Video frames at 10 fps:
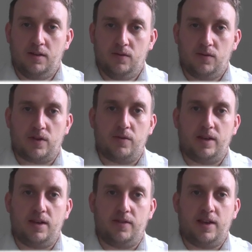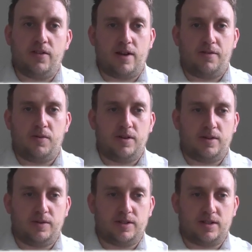So the other F word that
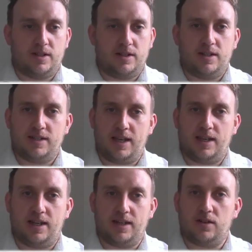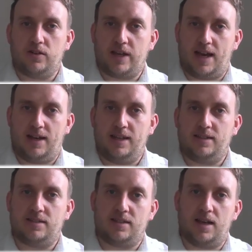we're just going to take a little look at
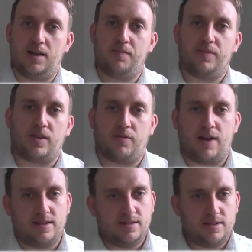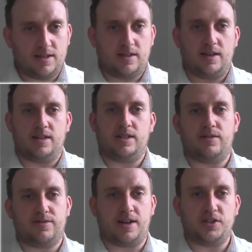is friends and the idea
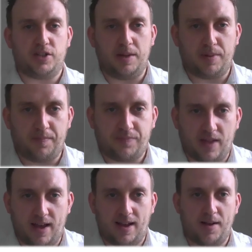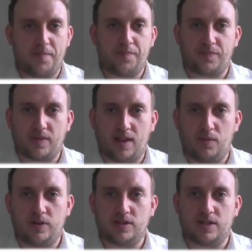of friendship. And
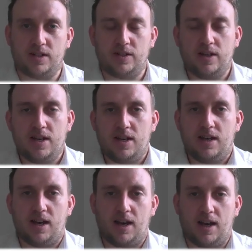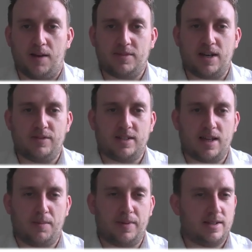we're just going to delve into
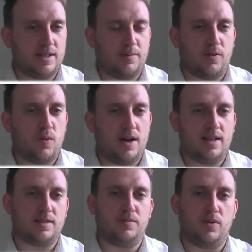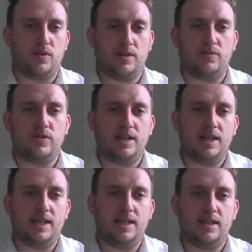that a bit deeper, why that's important, and
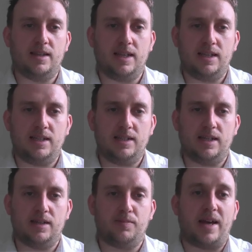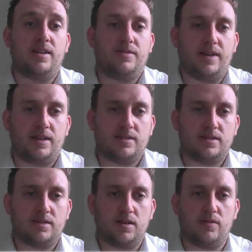really the
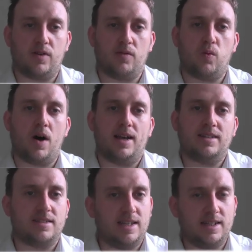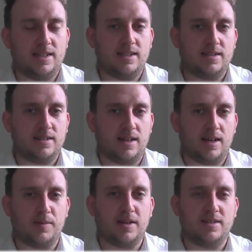benefits of why it's needed.
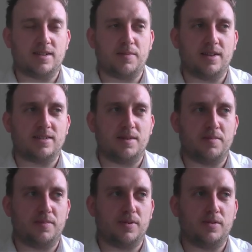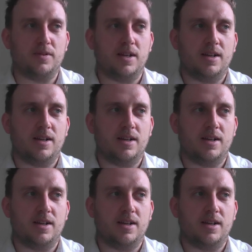Because it's something simple